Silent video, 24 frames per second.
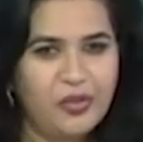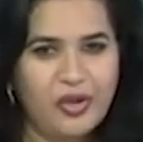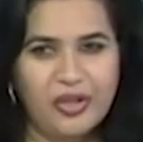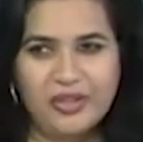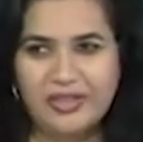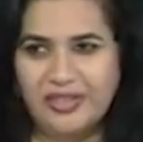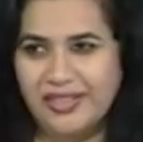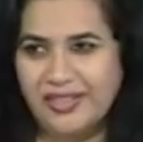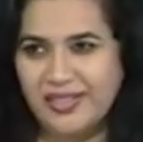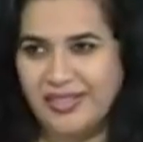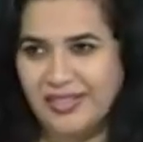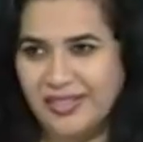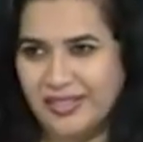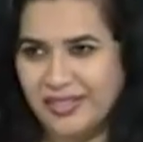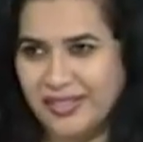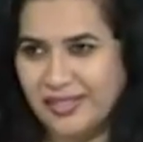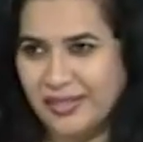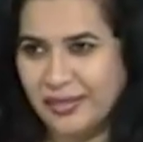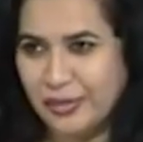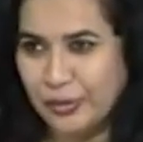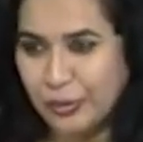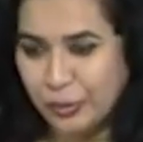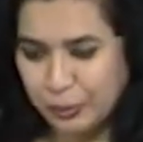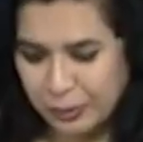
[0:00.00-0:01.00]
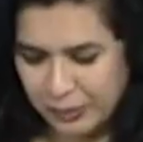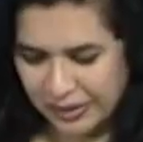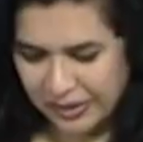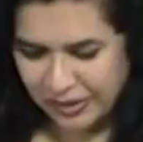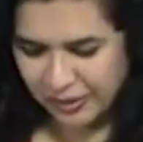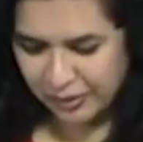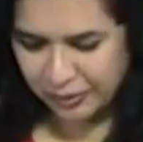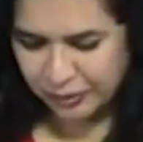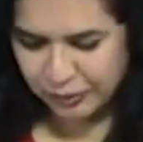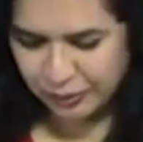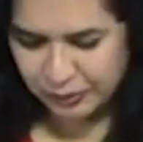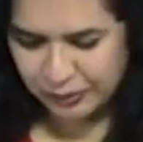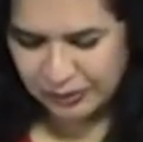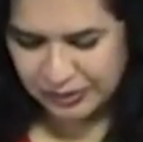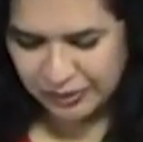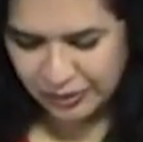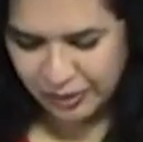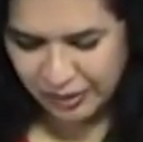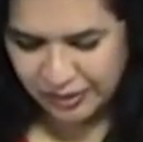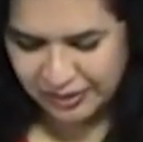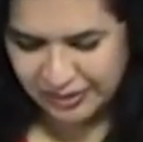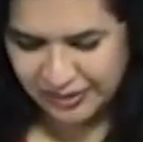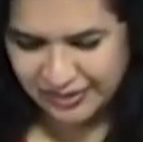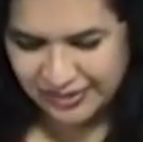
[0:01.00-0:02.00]
what he is. You may or you may
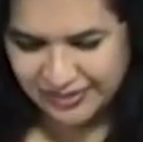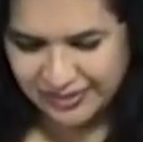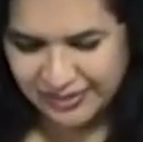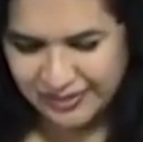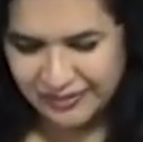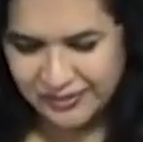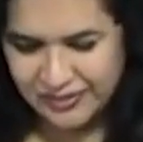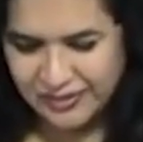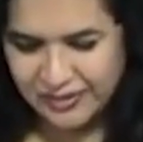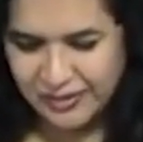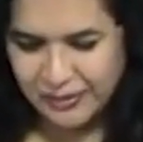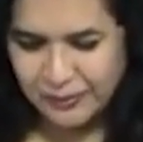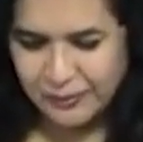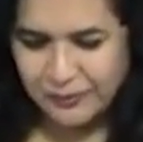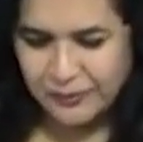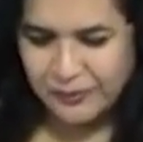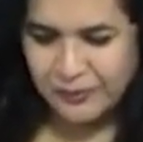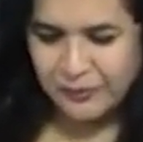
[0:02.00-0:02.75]
not agree with him.